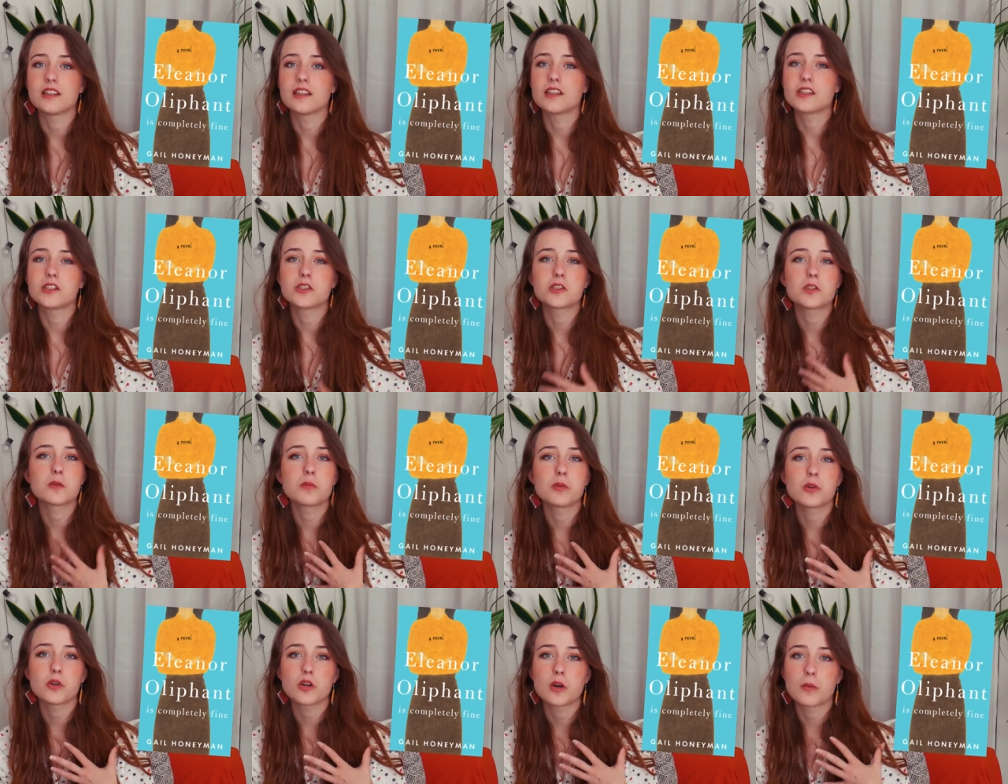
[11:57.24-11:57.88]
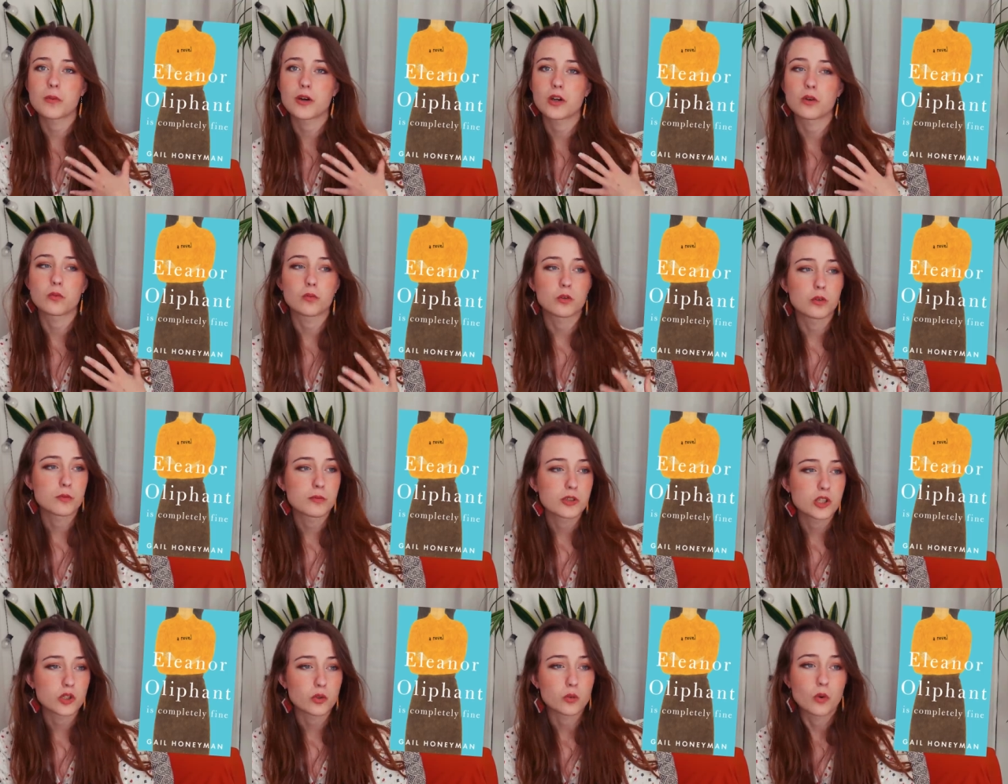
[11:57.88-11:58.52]
This is a book about a
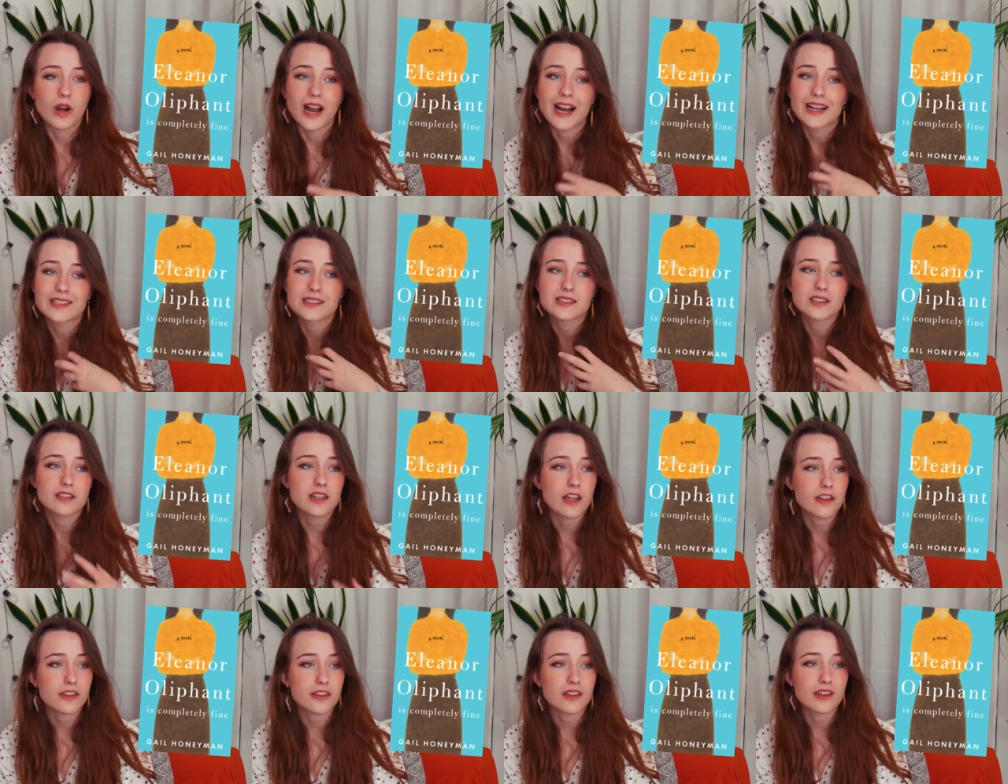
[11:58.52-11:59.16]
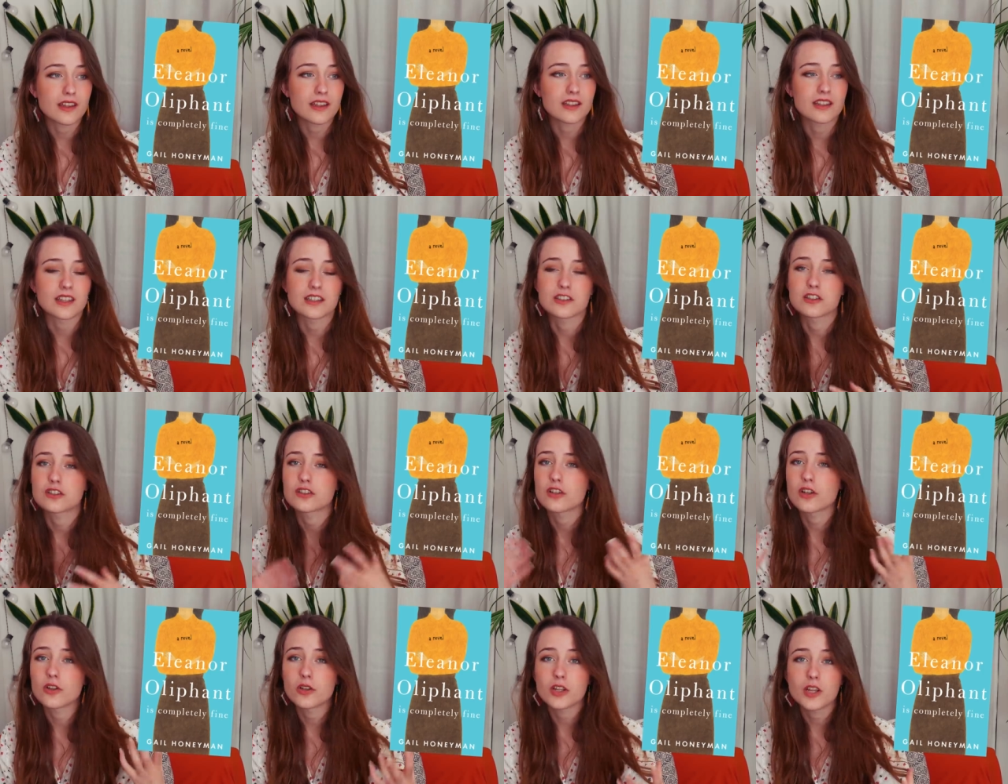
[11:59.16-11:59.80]
woman who has nothing that's
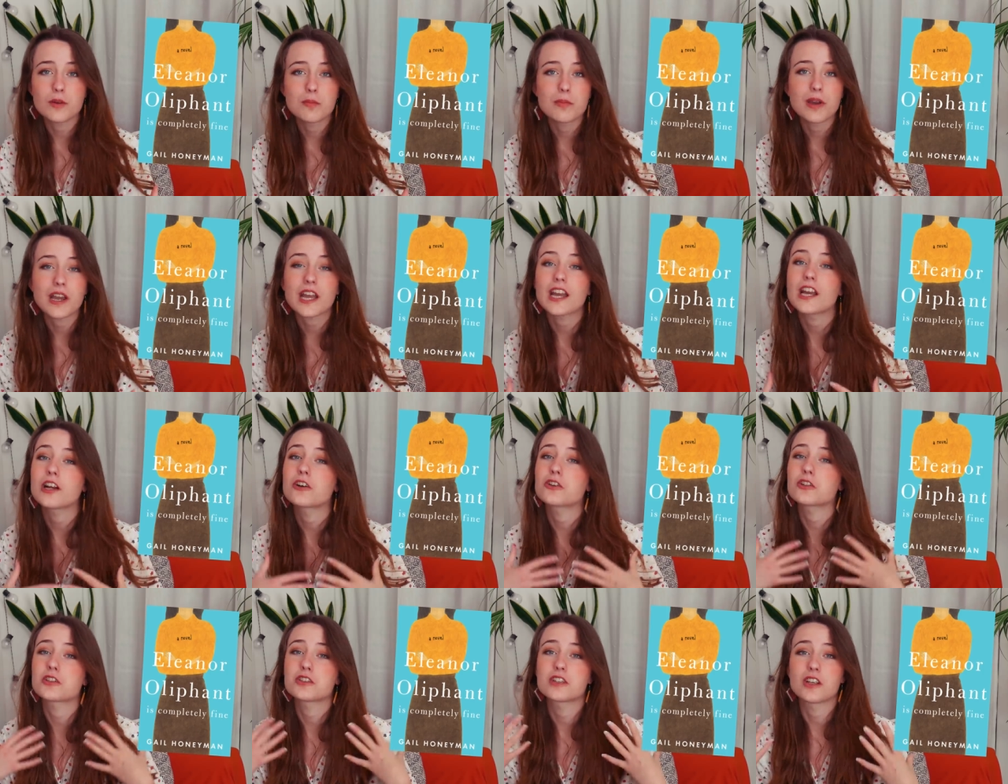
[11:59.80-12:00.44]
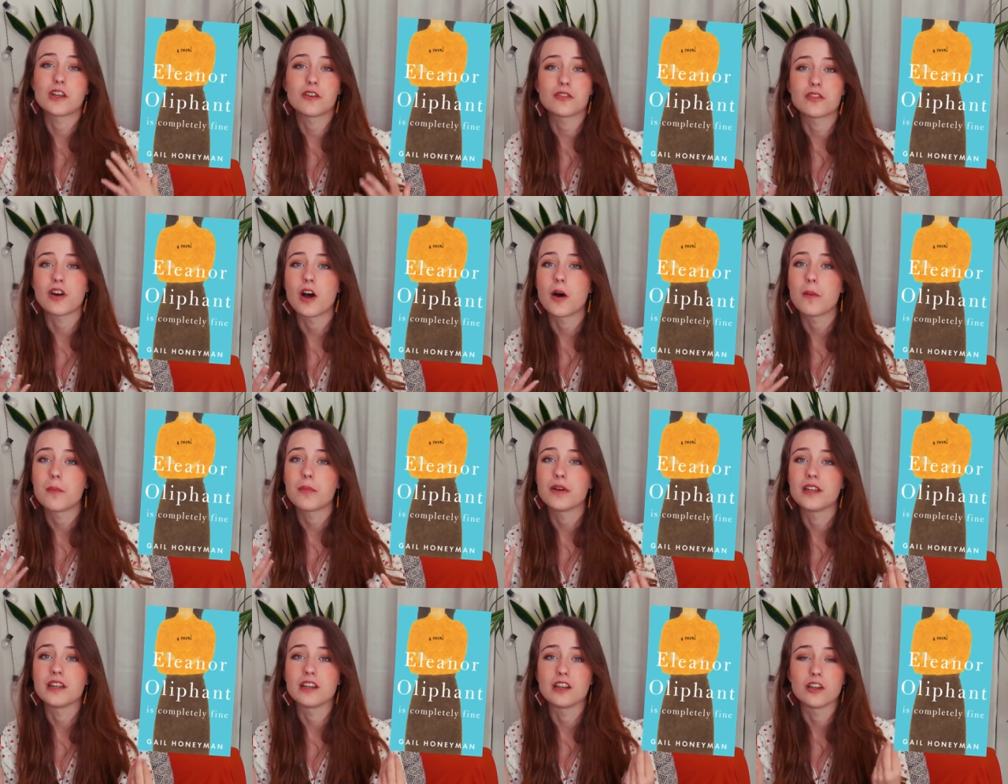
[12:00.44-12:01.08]
slowly picking herself
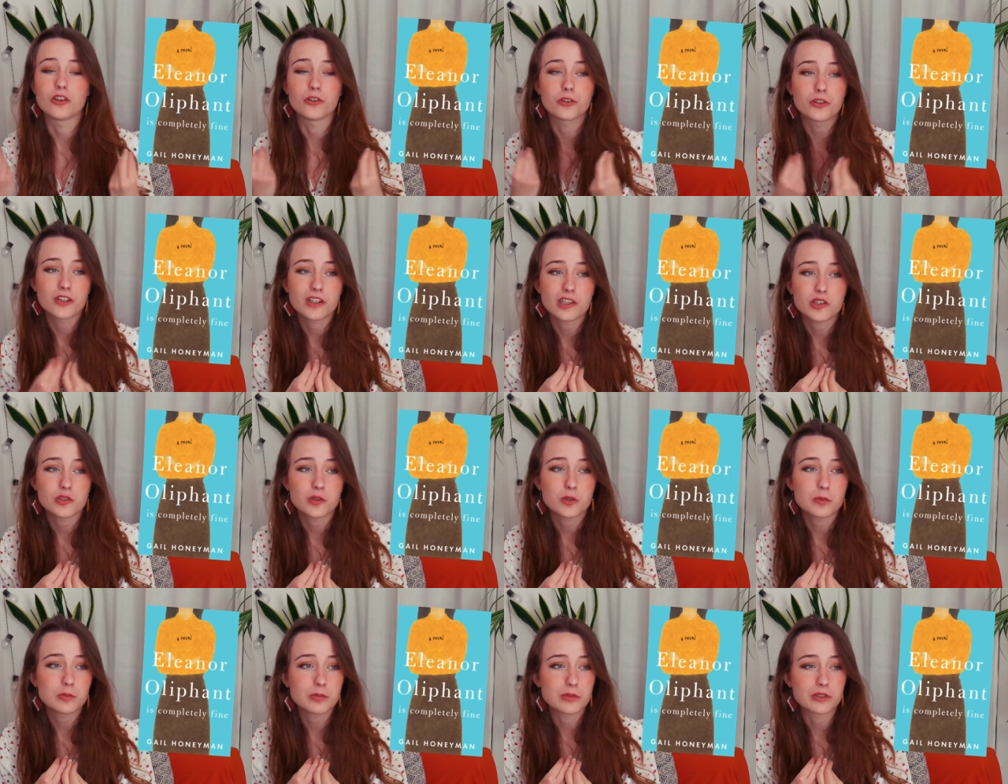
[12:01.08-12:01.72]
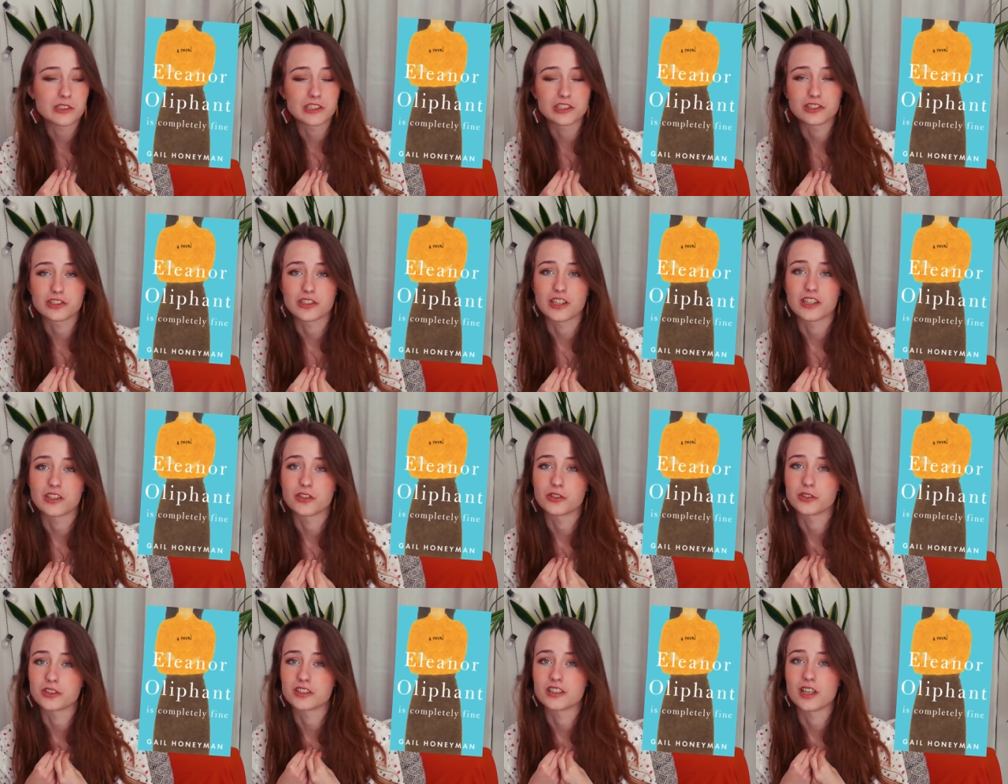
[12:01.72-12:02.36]
up and learning to
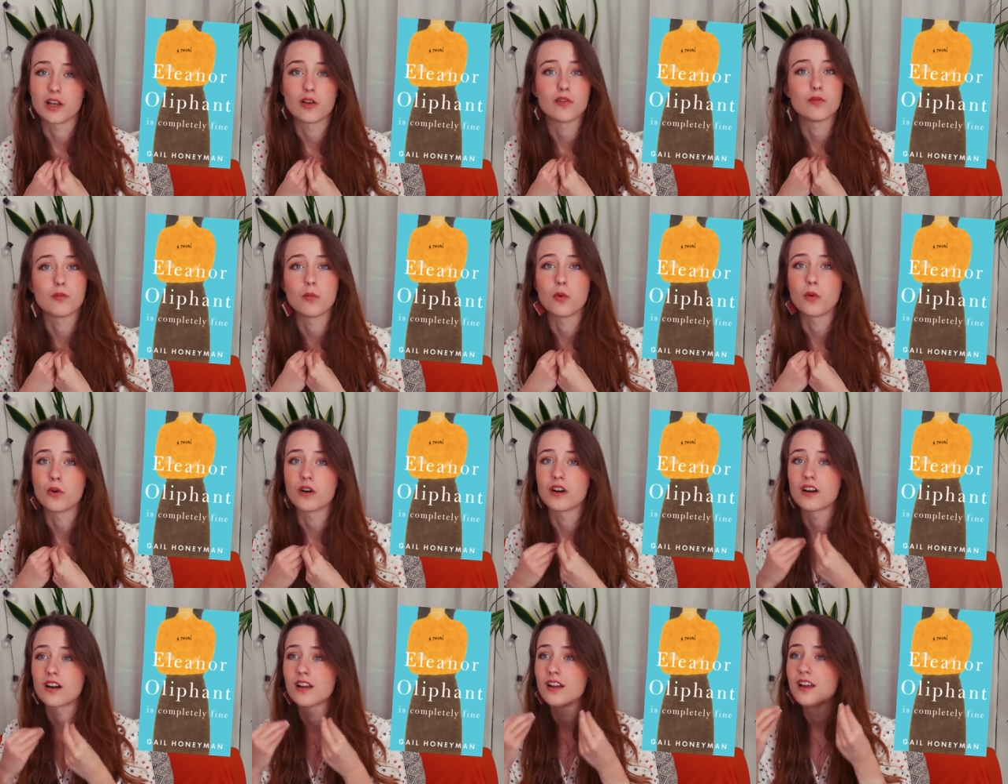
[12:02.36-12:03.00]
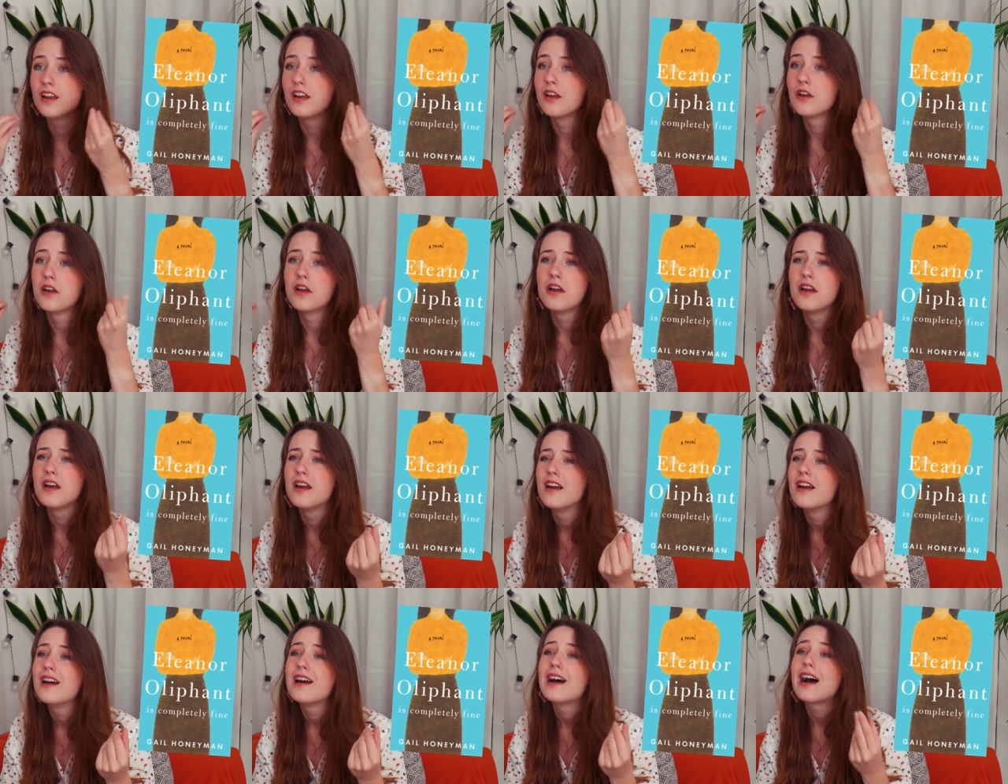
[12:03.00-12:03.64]
appreciate herself more
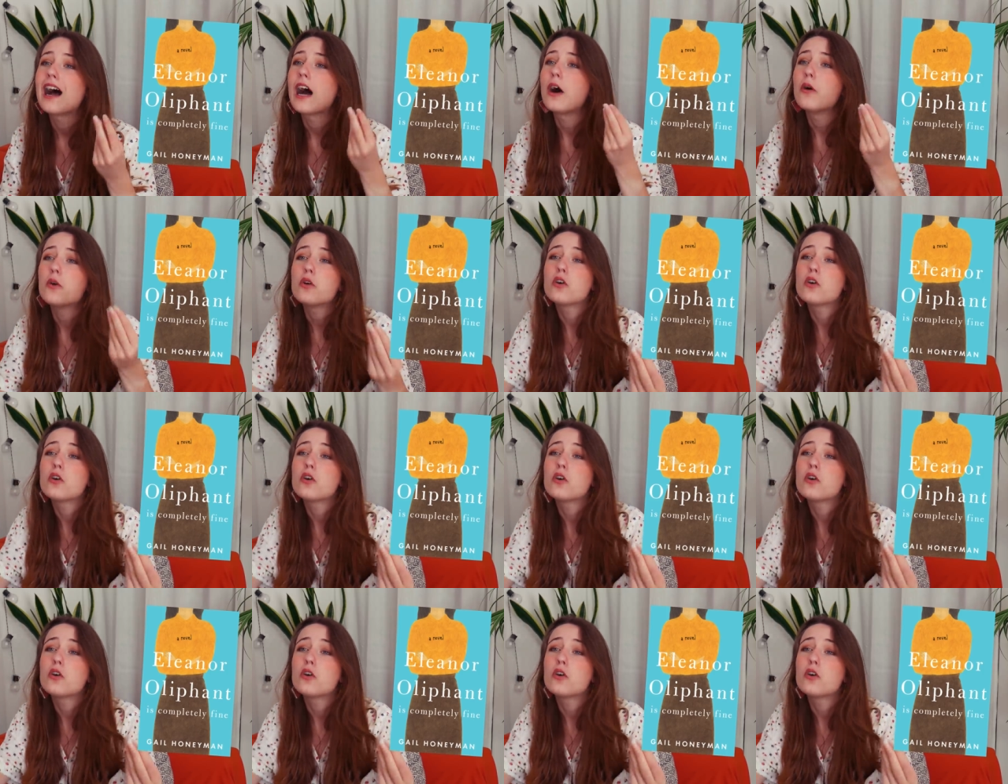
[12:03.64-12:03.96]
how